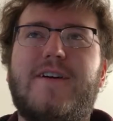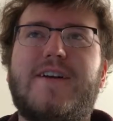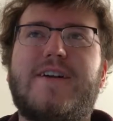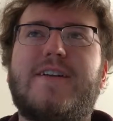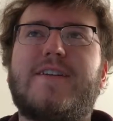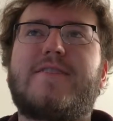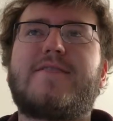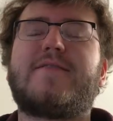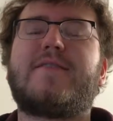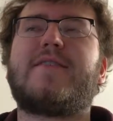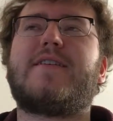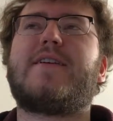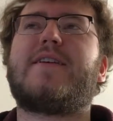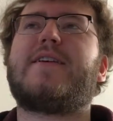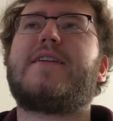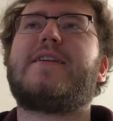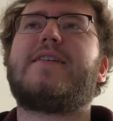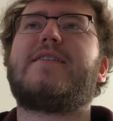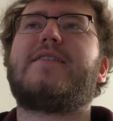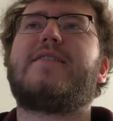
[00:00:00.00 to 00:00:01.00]
And it's like,
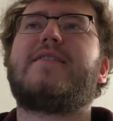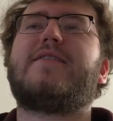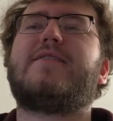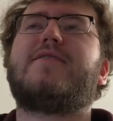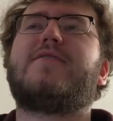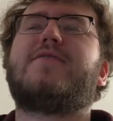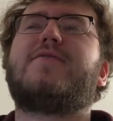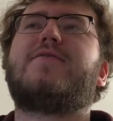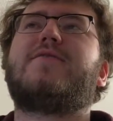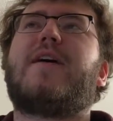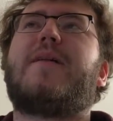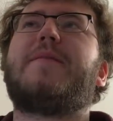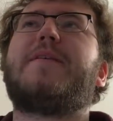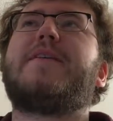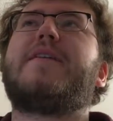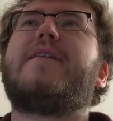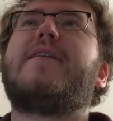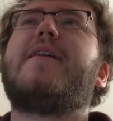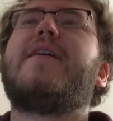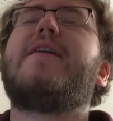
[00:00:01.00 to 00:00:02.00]
and it's, I
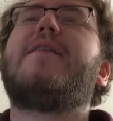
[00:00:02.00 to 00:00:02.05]
mean,